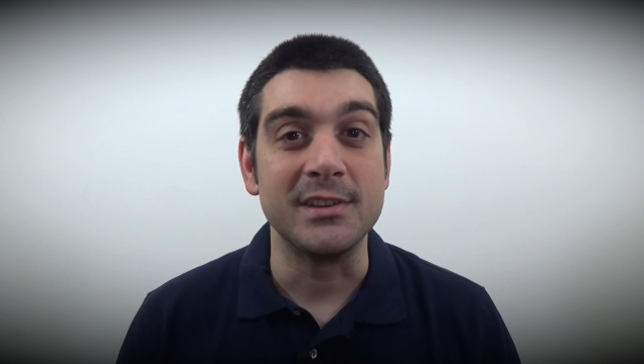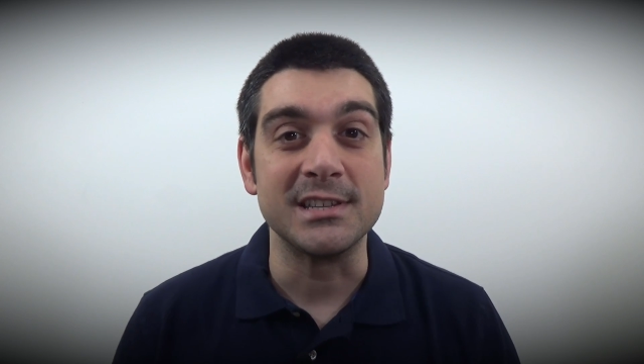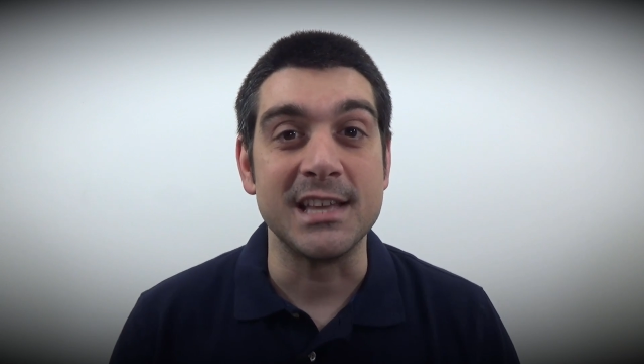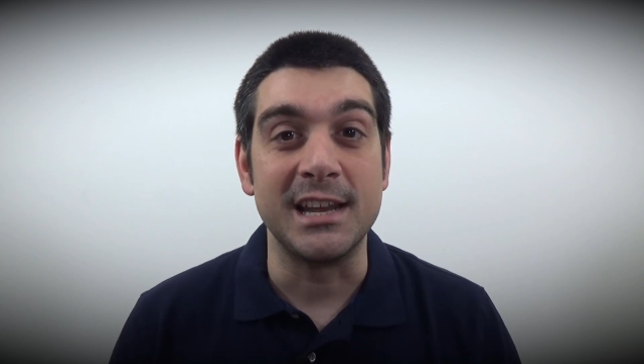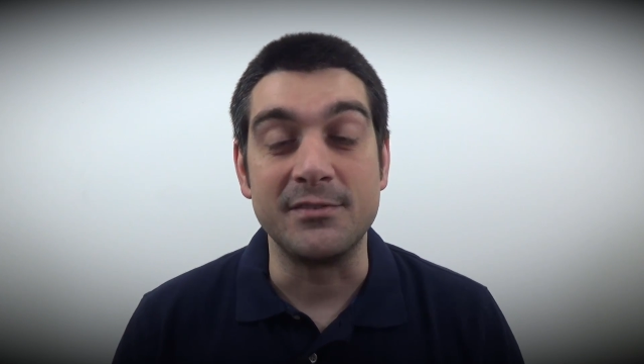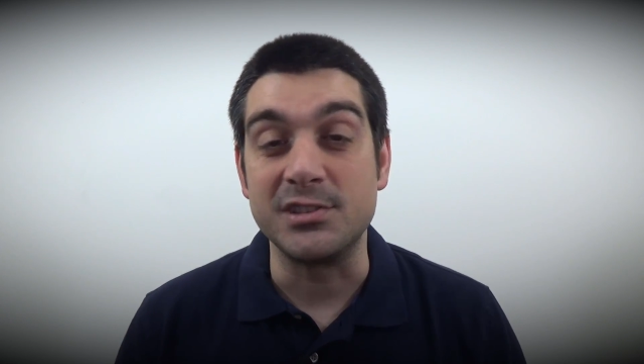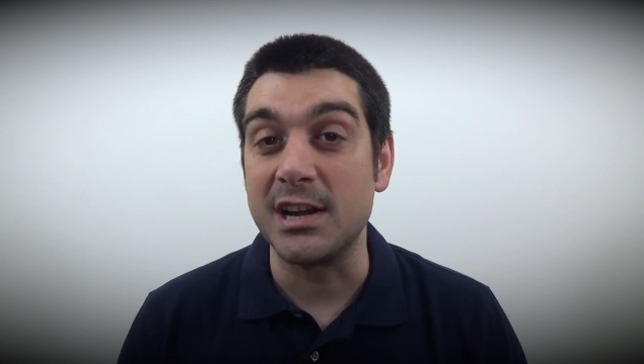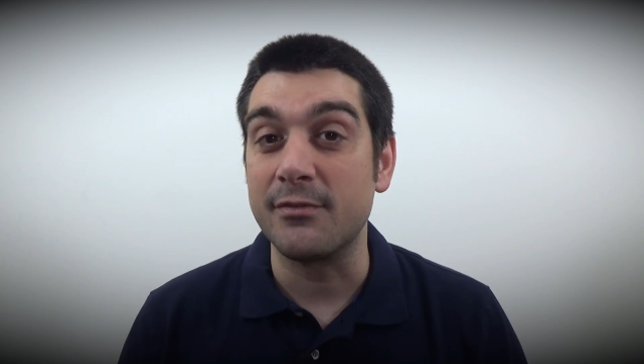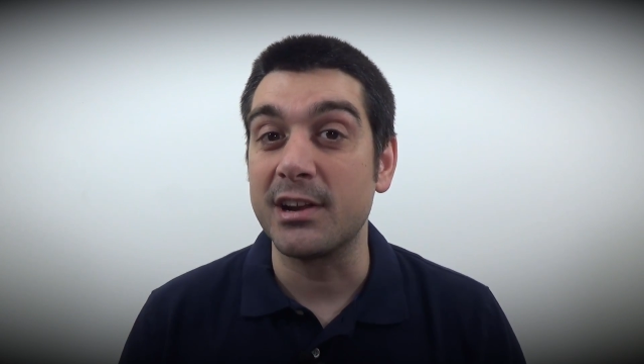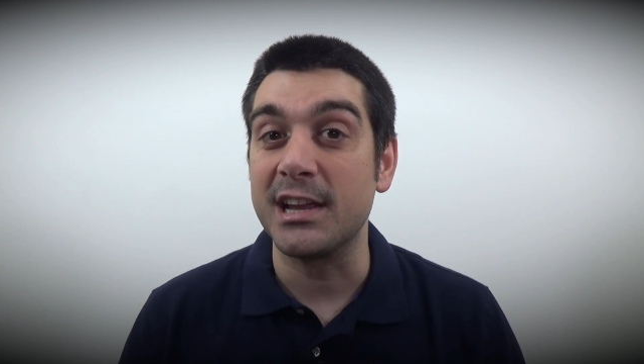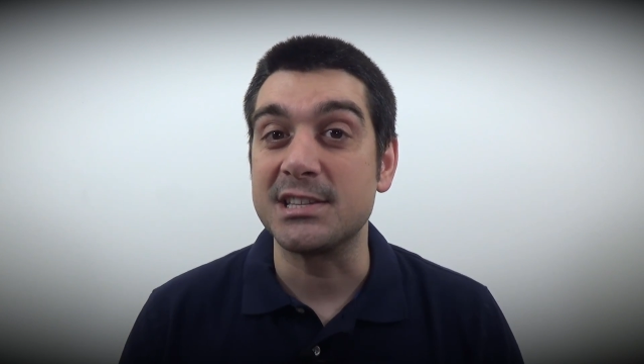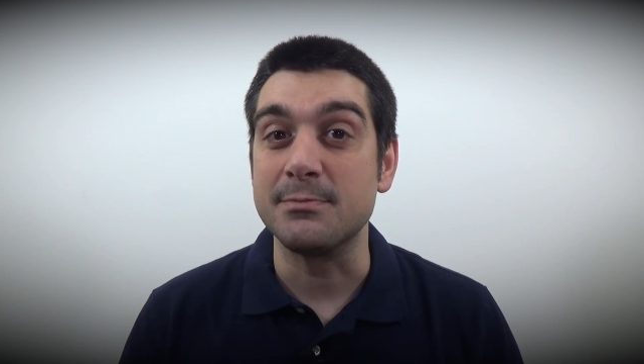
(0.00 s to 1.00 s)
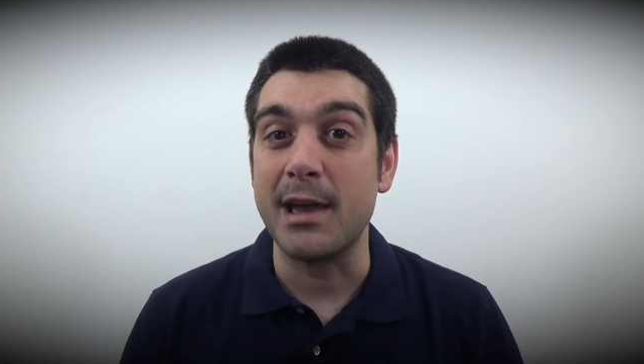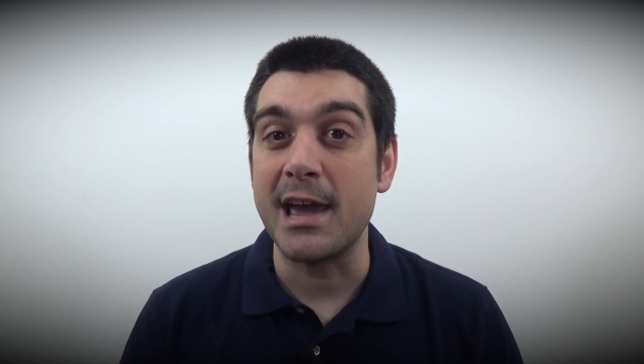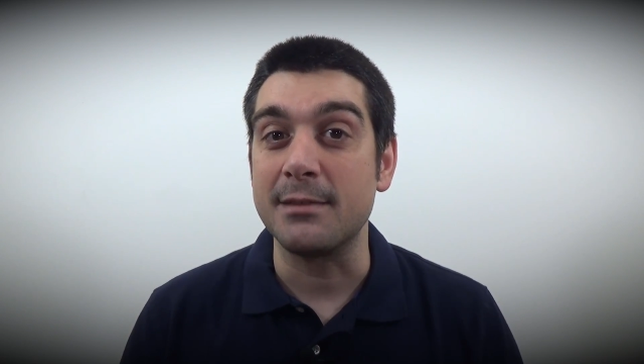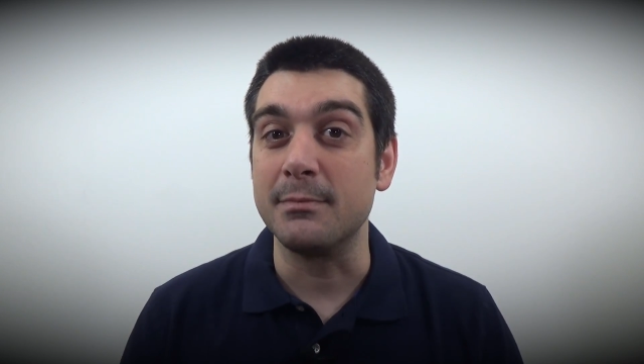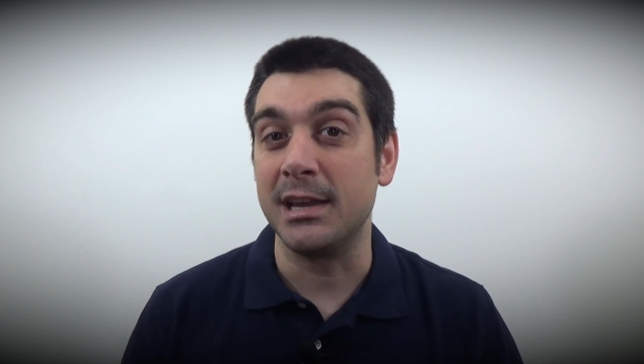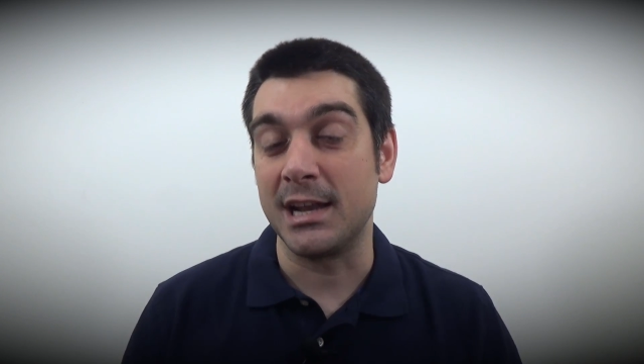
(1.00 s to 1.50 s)
is that if she ever gets
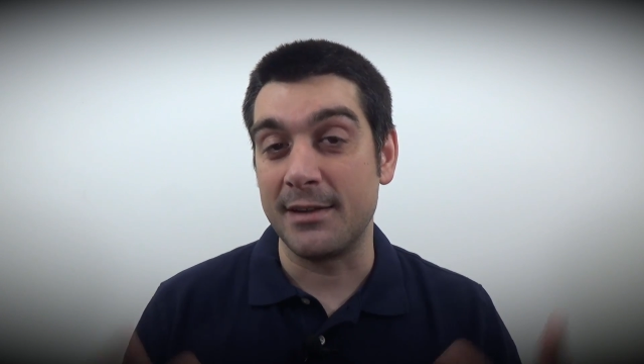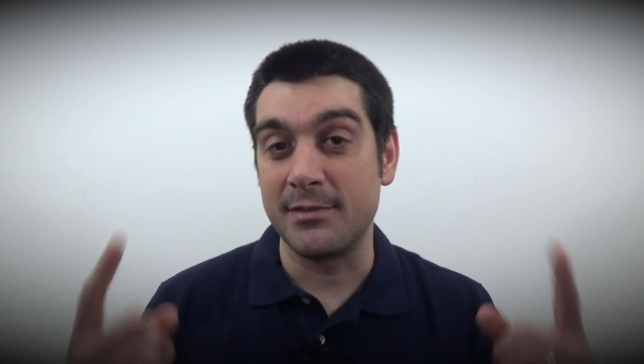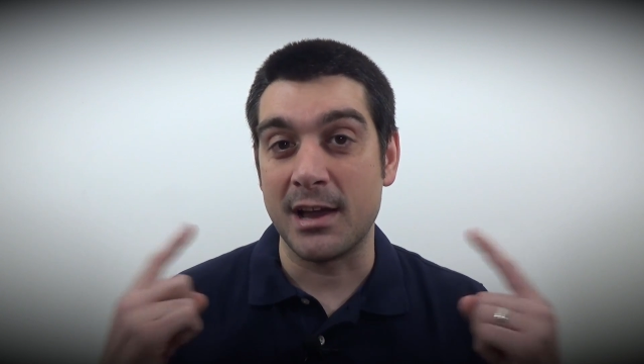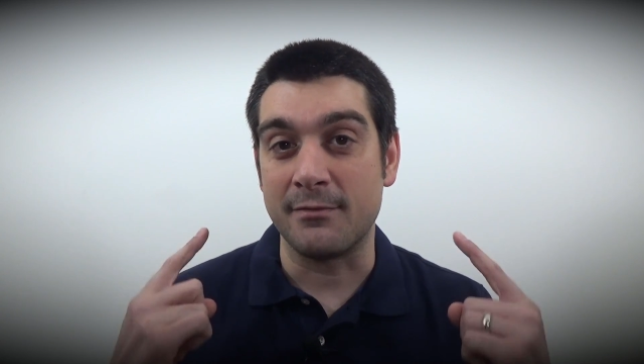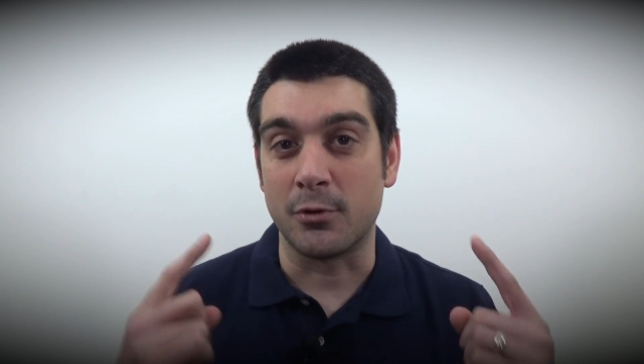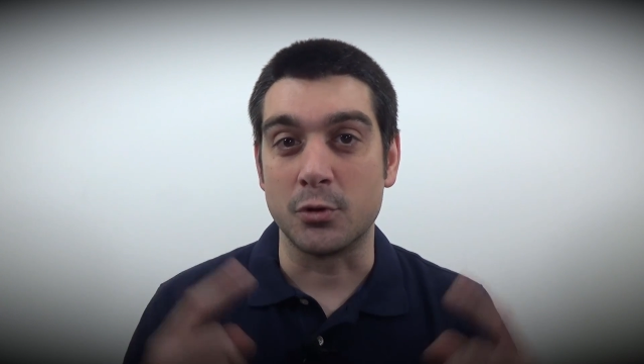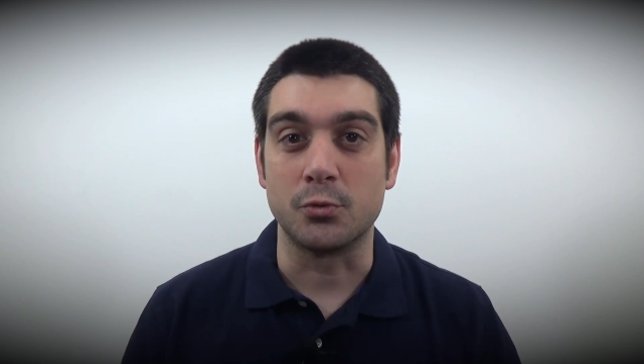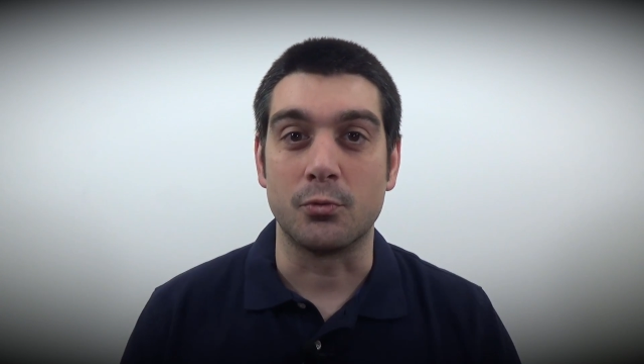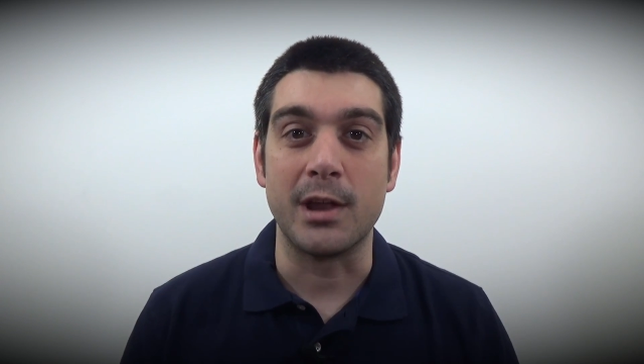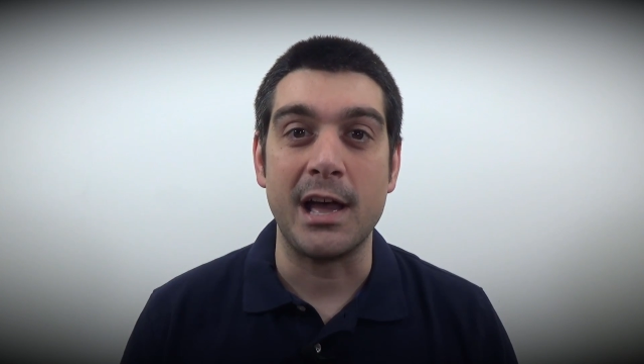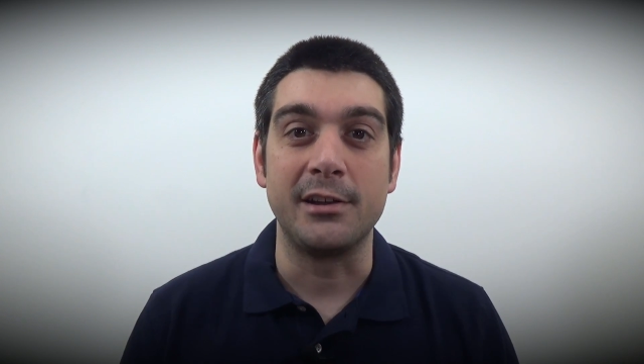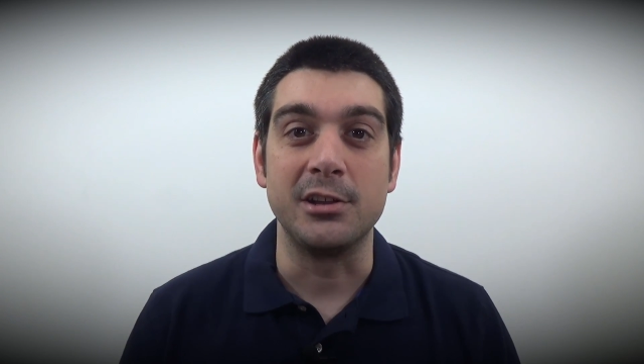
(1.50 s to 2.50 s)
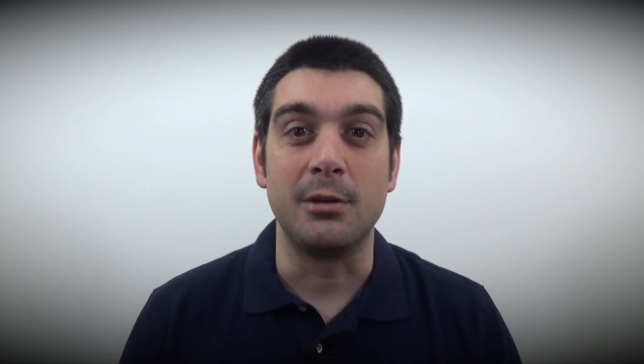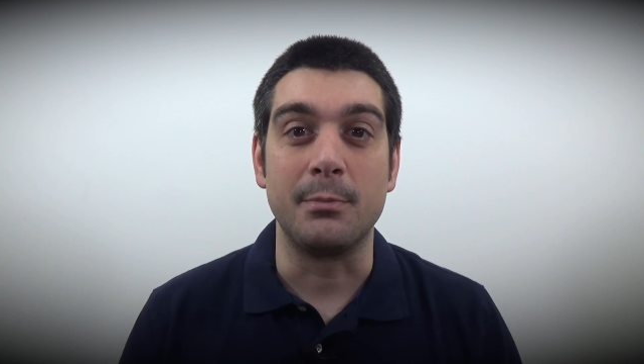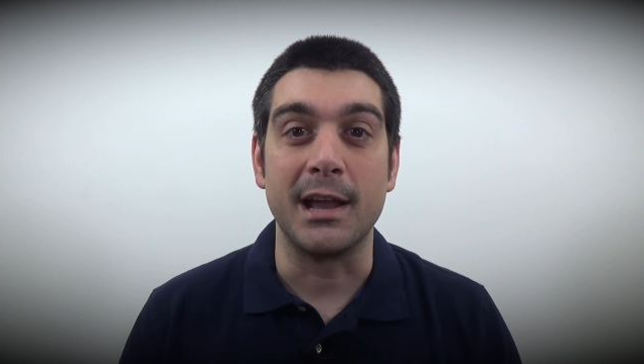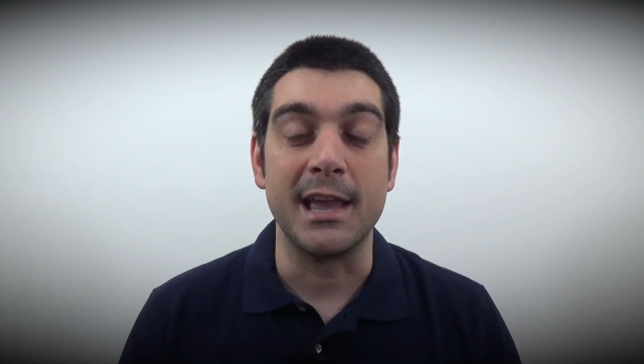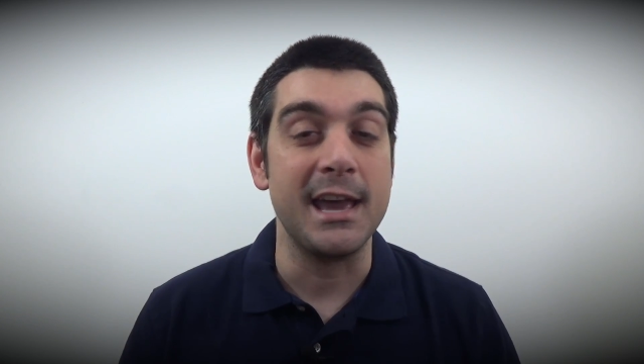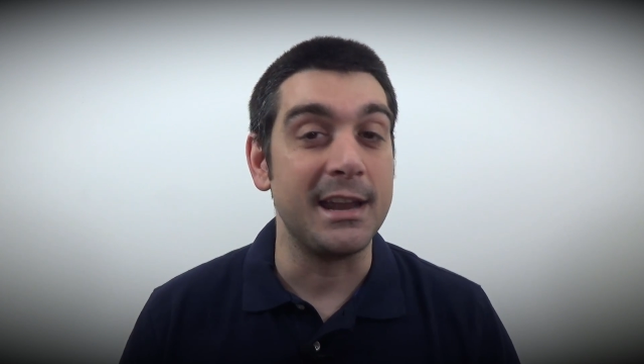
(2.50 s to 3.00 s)
mad at me and I've got virtual reality on
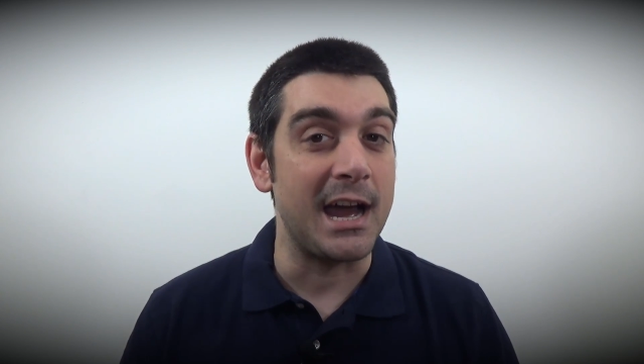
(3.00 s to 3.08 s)
my head,